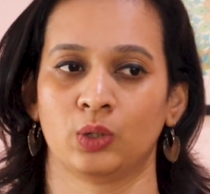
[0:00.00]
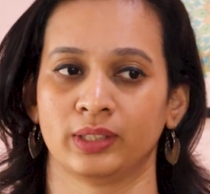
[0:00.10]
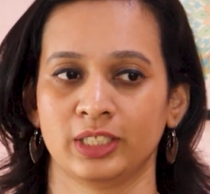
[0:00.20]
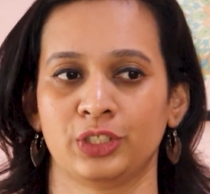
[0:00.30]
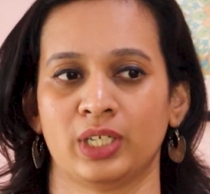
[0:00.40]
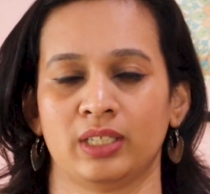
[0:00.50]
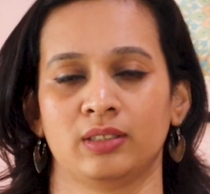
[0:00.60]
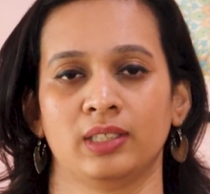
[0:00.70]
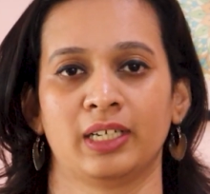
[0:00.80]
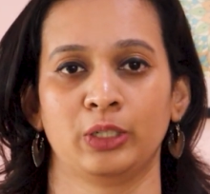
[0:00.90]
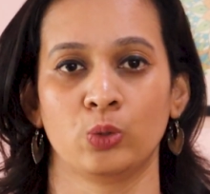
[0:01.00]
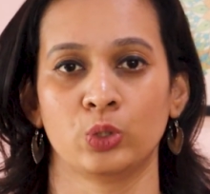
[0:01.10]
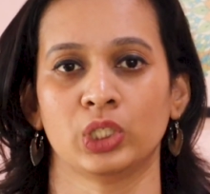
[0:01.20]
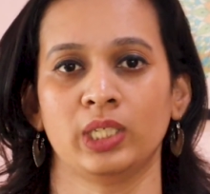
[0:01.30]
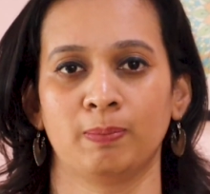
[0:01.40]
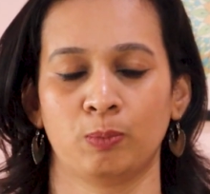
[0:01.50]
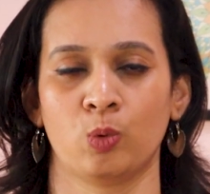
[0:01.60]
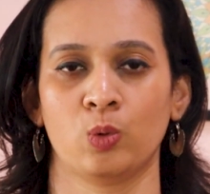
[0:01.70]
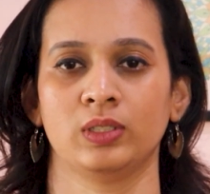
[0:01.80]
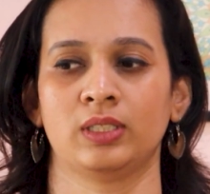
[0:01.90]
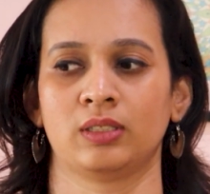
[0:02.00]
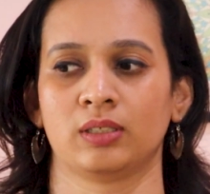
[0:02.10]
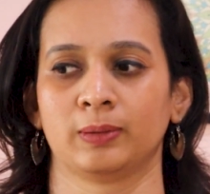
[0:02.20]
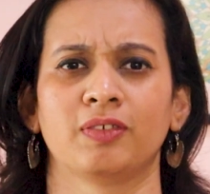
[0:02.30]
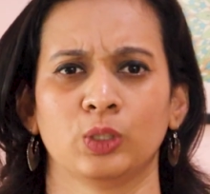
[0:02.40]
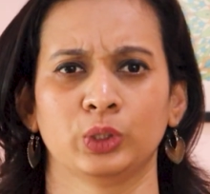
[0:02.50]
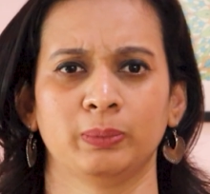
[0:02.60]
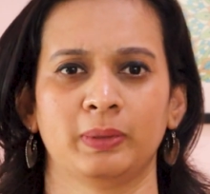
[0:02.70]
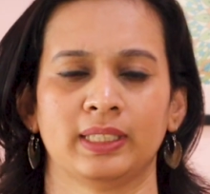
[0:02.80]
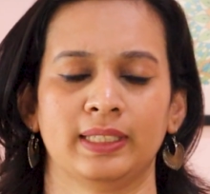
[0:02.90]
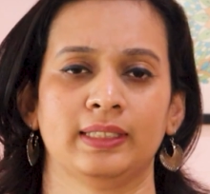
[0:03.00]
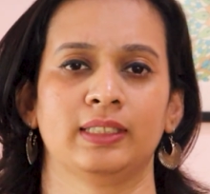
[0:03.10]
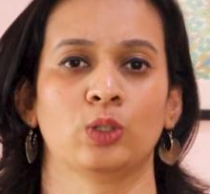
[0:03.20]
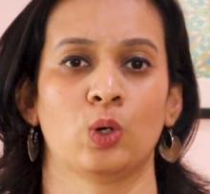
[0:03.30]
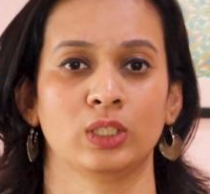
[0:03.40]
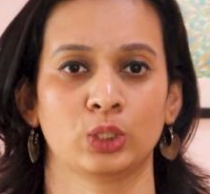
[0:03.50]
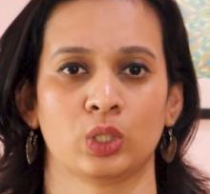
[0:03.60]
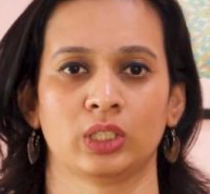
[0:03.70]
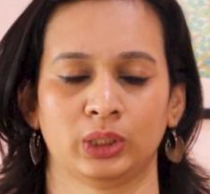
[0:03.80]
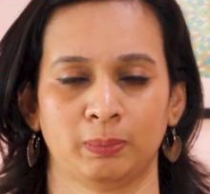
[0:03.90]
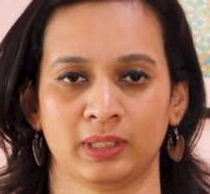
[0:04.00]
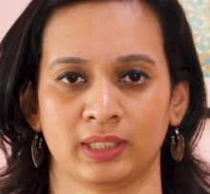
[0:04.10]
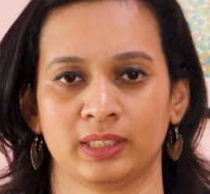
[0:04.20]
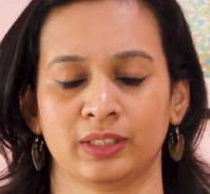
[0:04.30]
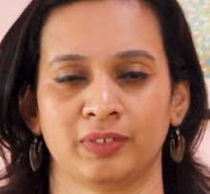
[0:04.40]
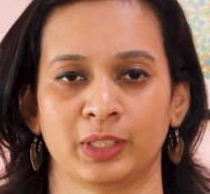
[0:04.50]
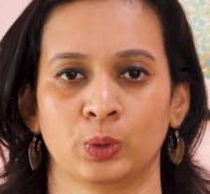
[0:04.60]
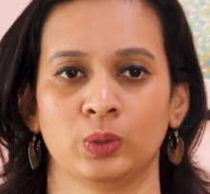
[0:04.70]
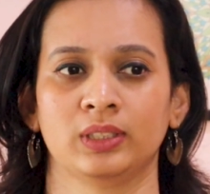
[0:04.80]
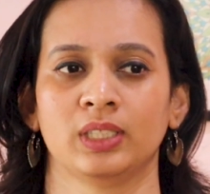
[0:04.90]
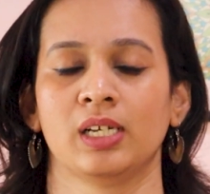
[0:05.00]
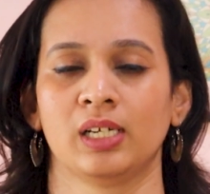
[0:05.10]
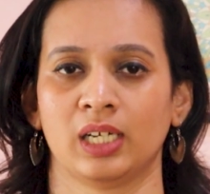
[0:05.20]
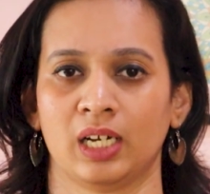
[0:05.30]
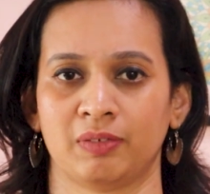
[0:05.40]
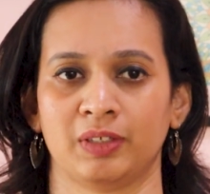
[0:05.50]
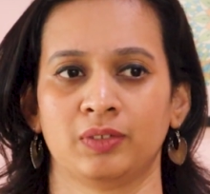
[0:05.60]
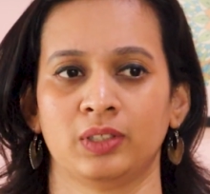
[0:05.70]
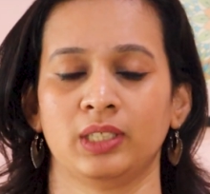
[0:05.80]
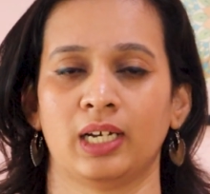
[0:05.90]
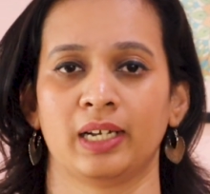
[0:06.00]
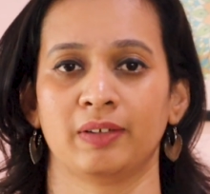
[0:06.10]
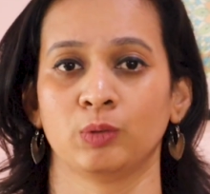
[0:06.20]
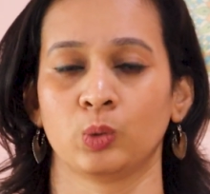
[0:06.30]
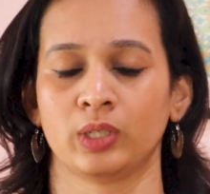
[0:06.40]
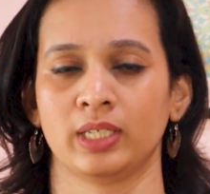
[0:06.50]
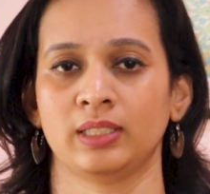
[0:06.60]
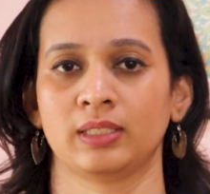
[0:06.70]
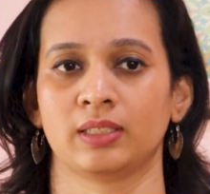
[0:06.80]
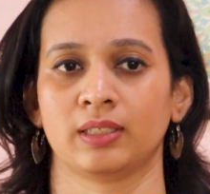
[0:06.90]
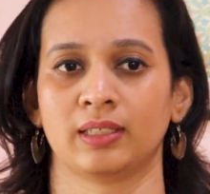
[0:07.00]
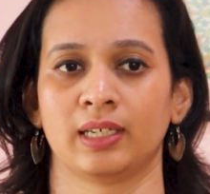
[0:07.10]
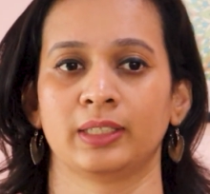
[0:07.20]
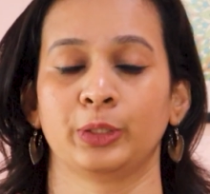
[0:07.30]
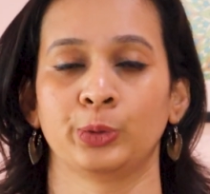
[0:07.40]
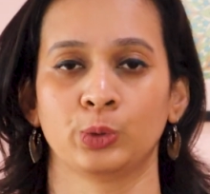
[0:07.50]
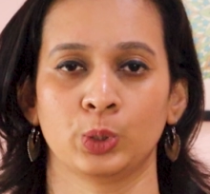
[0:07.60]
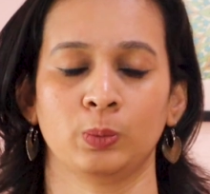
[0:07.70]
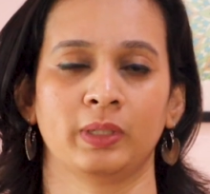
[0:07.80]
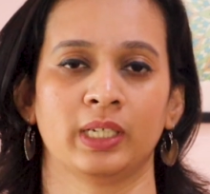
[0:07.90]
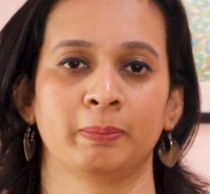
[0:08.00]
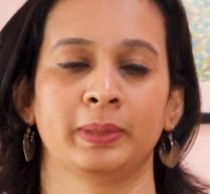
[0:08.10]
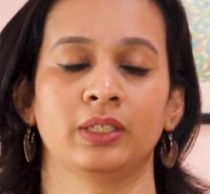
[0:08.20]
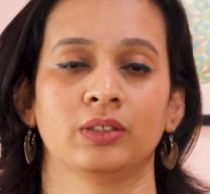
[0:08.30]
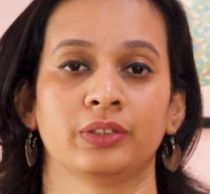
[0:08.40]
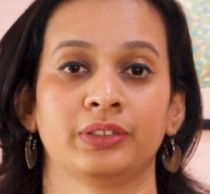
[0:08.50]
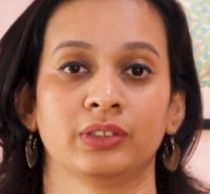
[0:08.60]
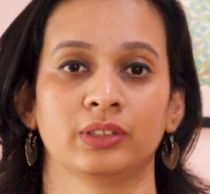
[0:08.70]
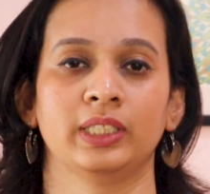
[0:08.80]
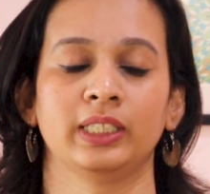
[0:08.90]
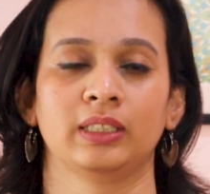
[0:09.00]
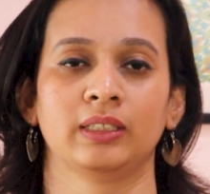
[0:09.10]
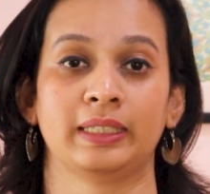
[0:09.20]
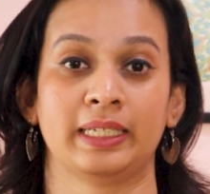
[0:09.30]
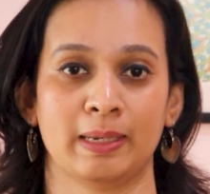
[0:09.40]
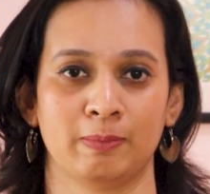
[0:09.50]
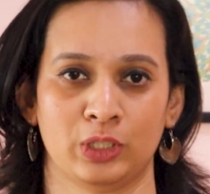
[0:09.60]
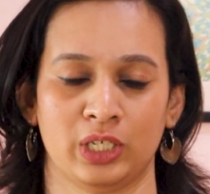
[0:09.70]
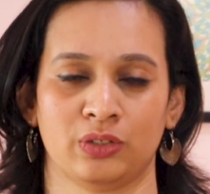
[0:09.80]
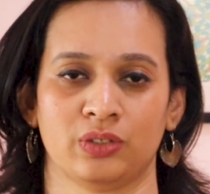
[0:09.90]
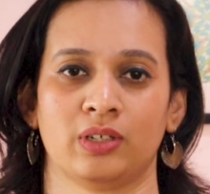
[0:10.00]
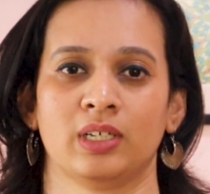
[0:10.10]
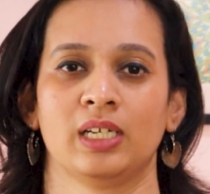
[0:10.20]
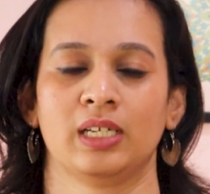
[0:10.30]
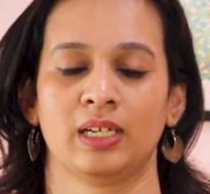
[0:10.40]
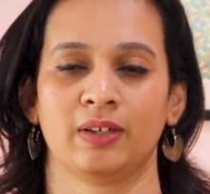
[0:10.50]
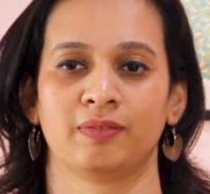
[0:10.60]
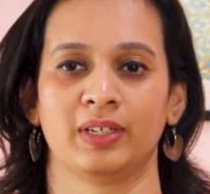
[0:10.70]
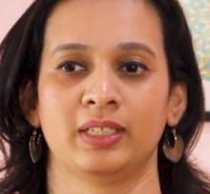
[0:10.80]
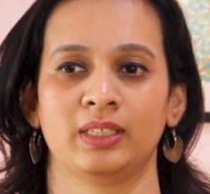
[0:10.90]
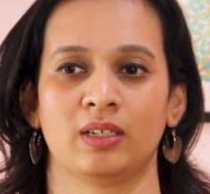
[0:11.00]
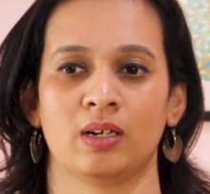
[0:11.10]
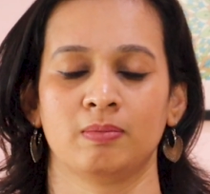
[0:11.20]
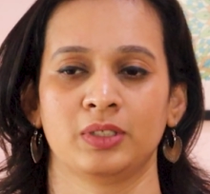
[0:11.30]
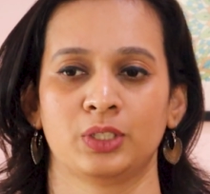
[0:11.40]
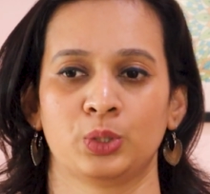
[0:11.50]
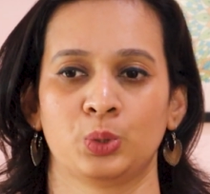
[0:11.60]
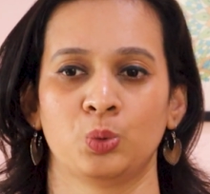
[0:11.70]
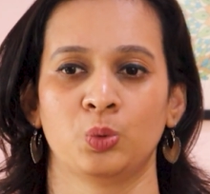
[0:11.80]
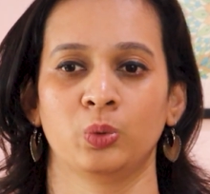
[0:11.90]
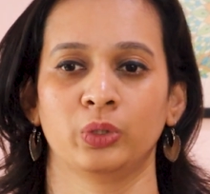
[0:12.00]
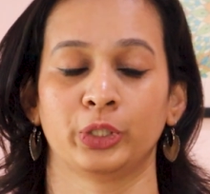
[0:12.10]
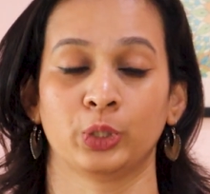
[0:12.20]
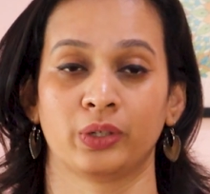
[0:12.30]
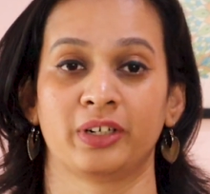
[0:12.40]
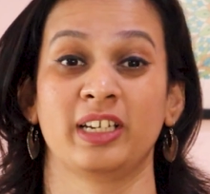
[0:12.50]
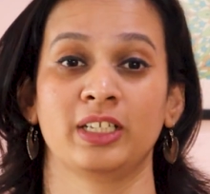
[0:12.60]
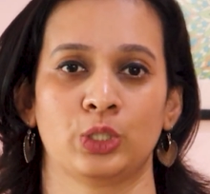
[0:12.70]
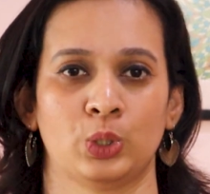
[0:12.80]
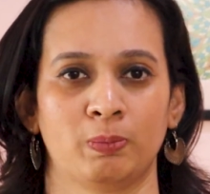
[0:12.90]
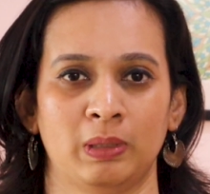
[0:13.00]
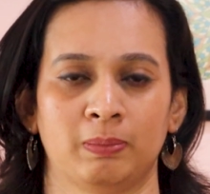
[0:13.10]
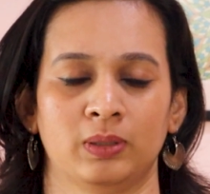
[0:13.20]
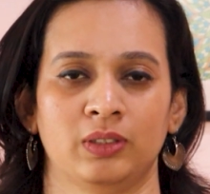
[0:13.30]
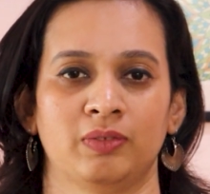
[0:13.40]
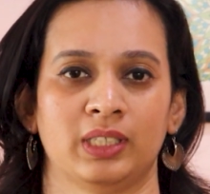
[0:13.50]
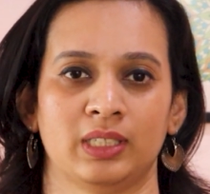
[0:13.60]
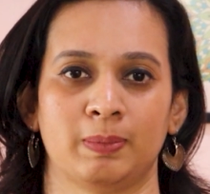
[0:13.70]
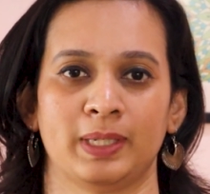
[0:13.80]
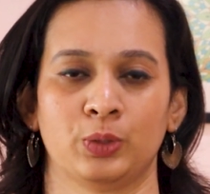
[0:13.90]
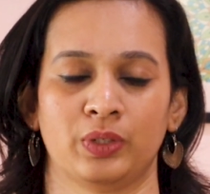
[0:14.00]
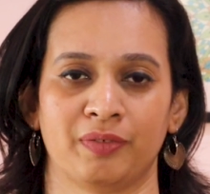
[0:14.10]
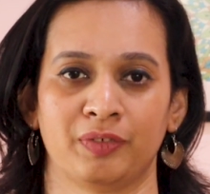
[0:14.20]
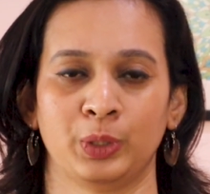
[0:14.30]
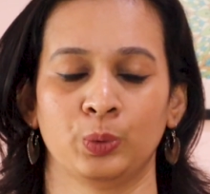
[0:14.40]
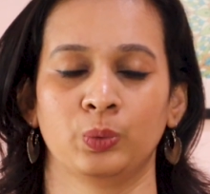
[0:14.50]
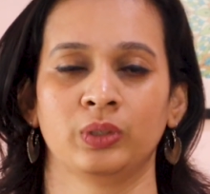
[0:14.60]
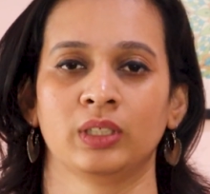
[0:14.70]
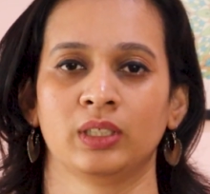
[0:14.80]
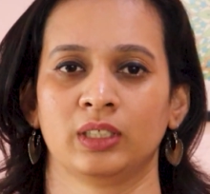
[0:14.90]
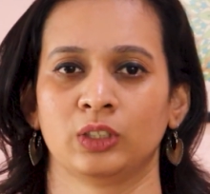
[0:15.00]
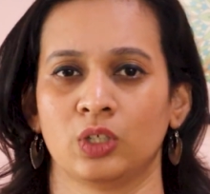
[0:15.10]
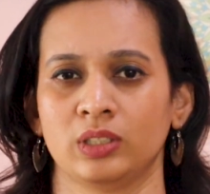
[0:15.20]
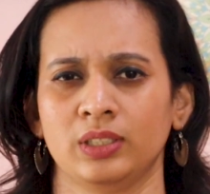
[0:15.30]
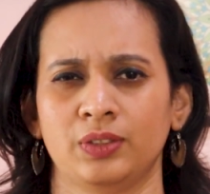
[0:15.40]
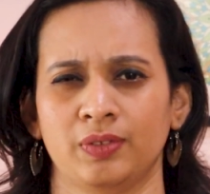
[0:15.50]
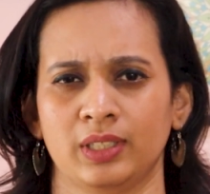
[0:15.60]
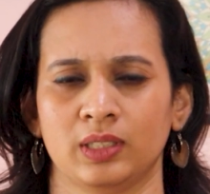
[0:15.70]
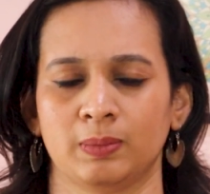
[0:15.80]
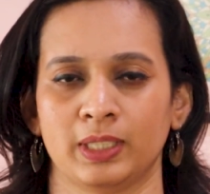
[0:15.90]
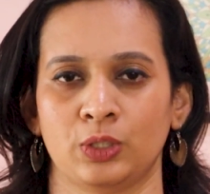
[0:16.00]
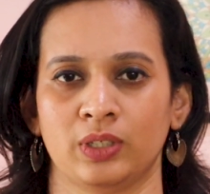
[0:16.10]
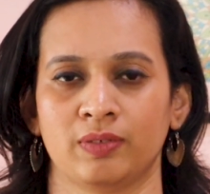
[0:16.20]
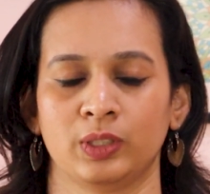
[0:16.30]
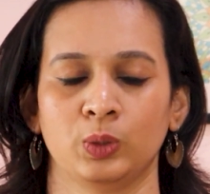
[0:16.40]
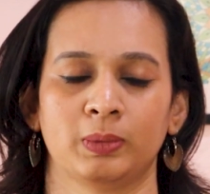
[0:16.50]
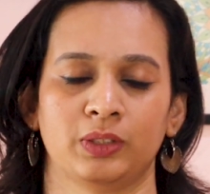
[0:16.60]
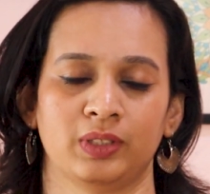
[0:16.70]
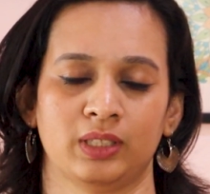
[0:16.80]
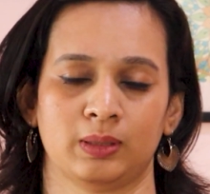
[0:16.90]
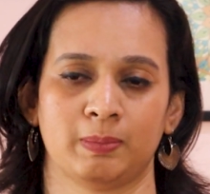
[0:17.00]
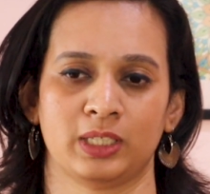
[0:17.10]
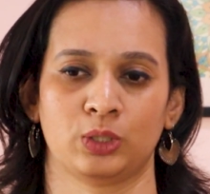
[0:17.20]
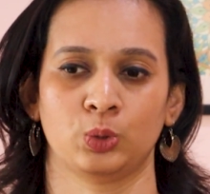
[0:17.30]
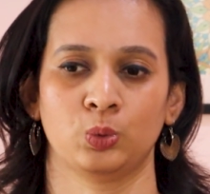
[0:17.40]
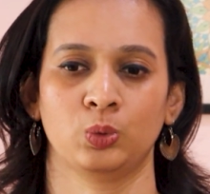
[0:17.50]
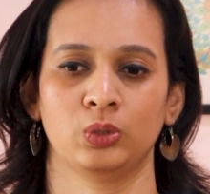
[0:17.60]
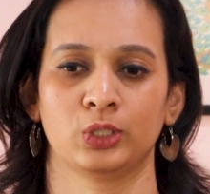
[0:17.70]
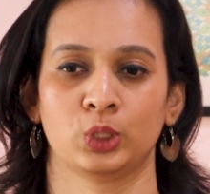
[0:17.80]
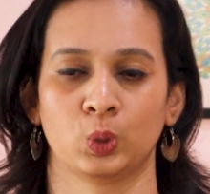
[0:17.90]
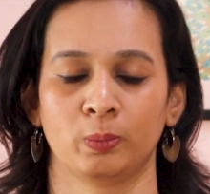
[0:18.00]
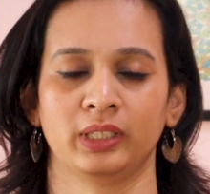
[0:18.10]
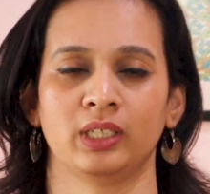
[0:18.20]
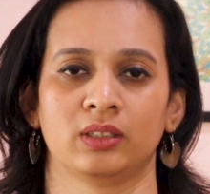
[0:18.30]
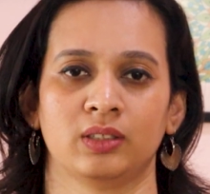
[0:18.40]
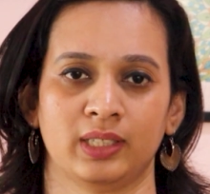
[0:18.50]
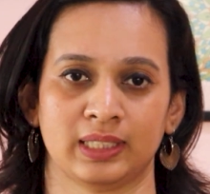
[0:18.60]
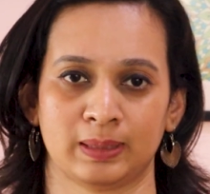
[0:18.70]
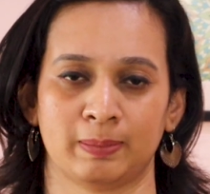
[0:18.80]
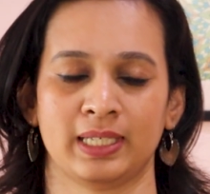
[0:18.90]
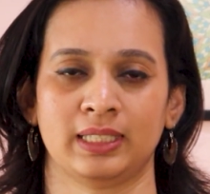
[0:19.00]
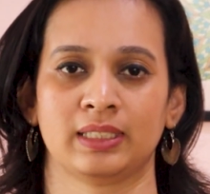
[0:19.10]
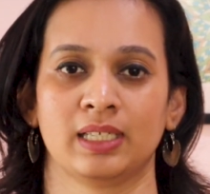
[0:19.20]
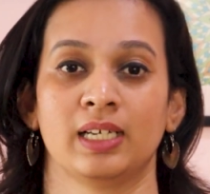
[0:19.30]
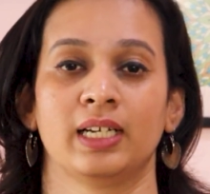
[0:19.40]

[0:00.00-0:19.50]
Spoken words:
On this channel, I usually post fellowship related or scholarship related videos. However, I have noticed that YouTube can be a really game changer when it comes to your reach to people with respect to revenue, not just with respect to revenue, but with respect to so many other aspects.